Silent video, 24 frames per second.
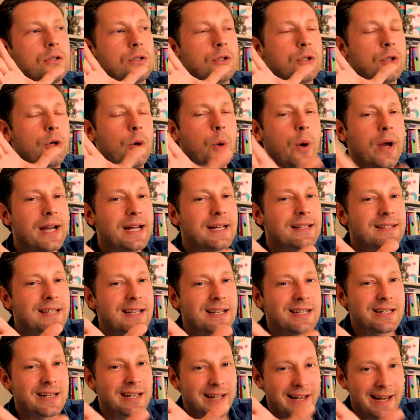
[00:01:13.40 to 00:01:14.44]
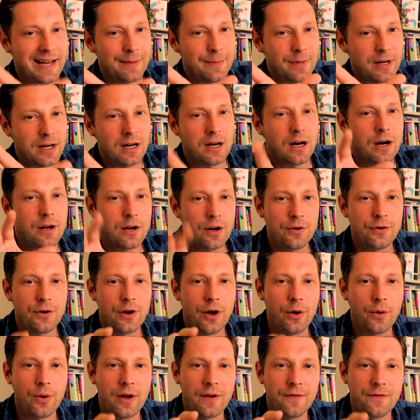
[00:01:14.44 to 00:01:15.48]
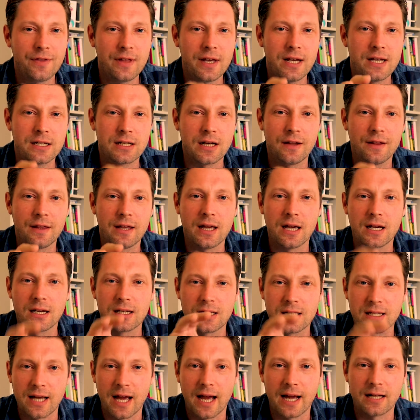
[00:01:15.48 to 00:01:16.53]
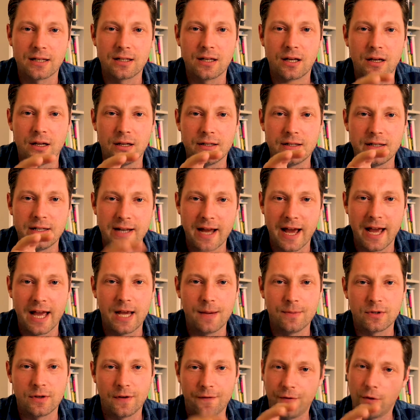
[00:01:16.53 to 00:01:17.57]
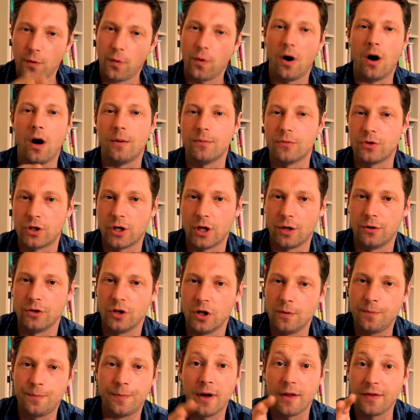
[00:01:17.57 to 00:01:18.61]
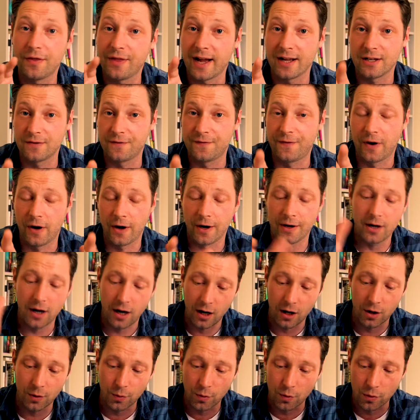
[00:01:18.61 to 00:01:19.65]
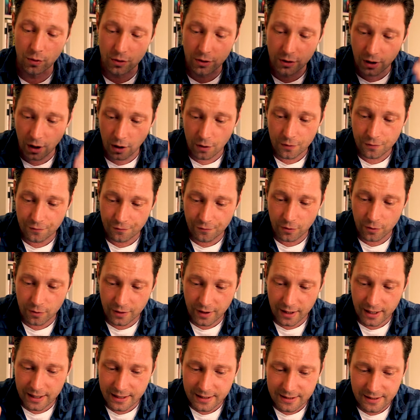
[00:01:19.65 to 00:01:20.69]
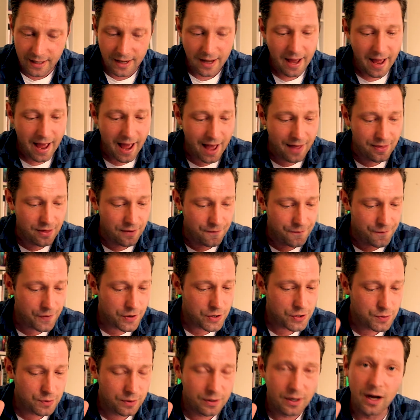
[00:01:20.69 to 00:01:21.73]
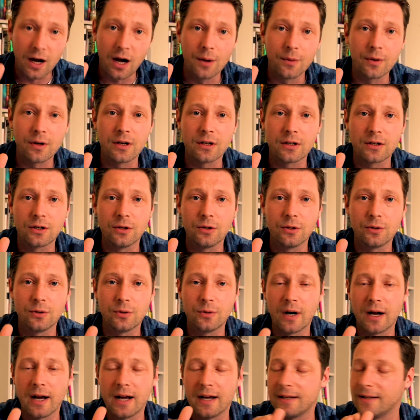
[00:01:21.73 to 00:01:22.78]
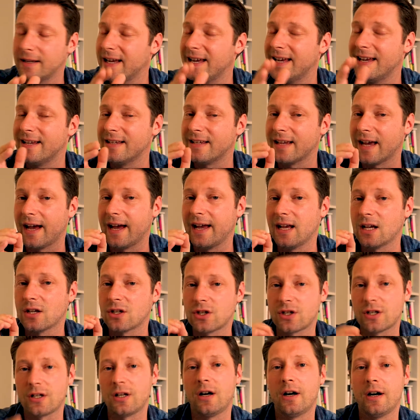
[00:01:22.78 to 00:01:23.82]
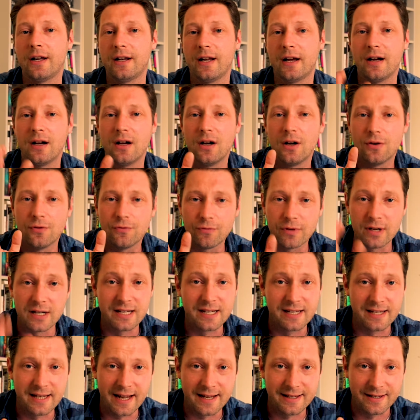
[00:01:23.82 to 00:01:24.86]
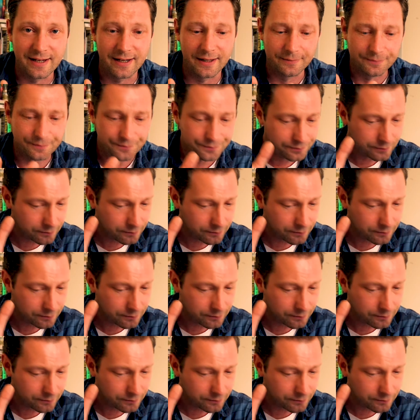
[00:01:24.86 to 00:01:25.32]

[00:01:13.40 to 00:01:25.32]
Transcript: Quick disclaimer, I don't know if these are the exact names for what I'm showing you, but that's fine. I will go through these, and the first one that I'm going to call is a slider resetter.